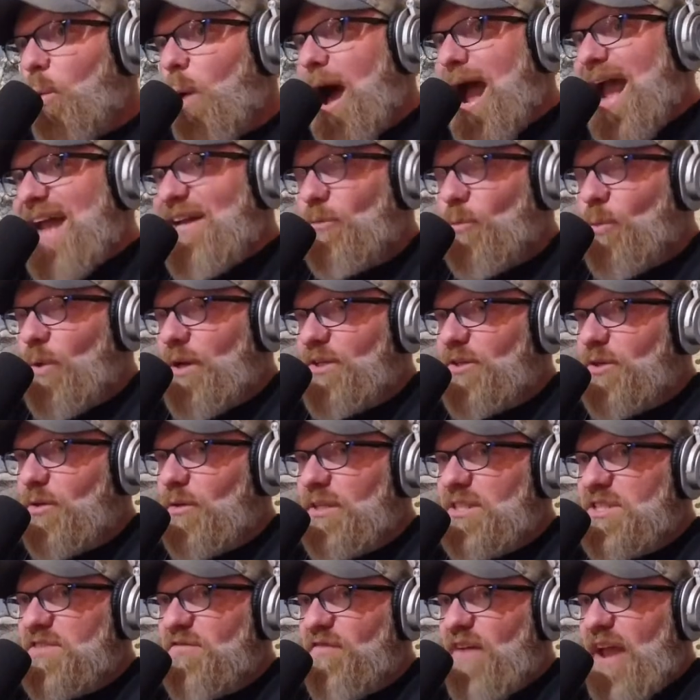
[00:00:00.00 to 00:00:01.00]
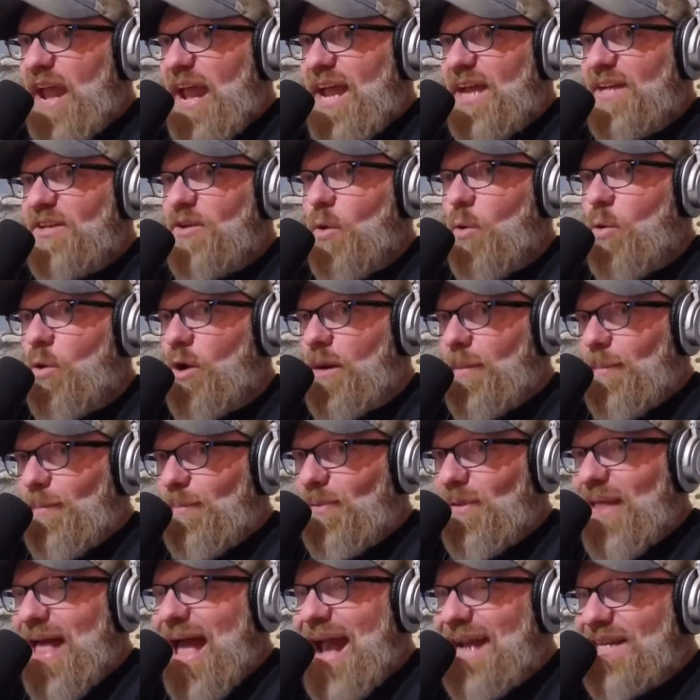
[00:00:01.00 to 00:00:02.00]
white windowless van or a
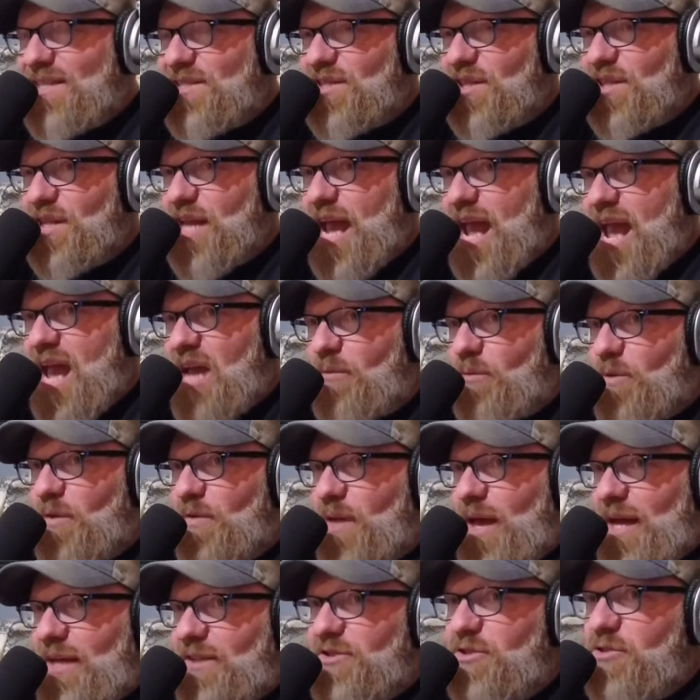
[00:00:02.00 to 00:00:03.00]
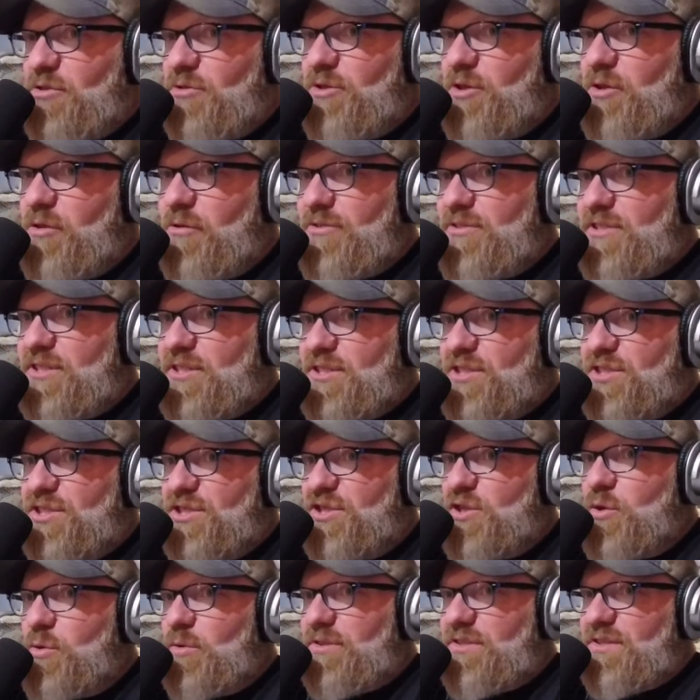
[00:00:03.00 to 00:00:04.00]
black sedan with like two dudes in
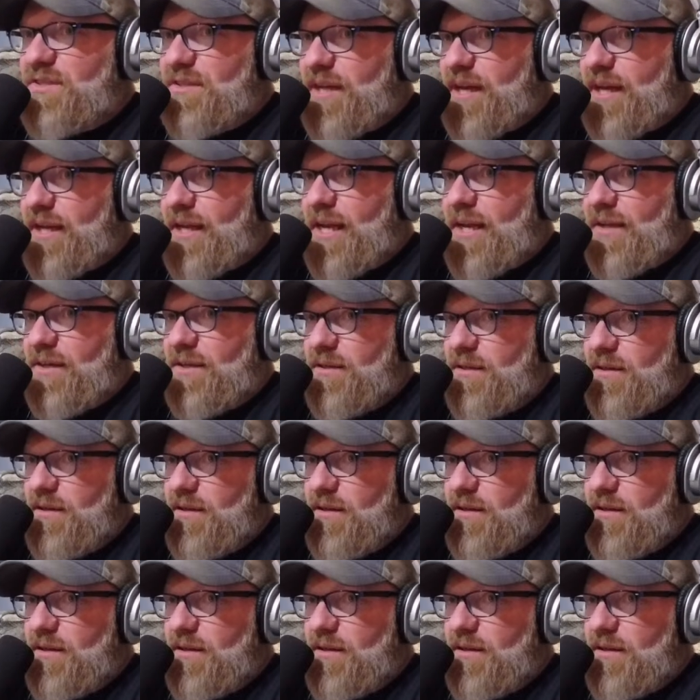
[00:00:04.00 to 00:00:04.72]
suits in it?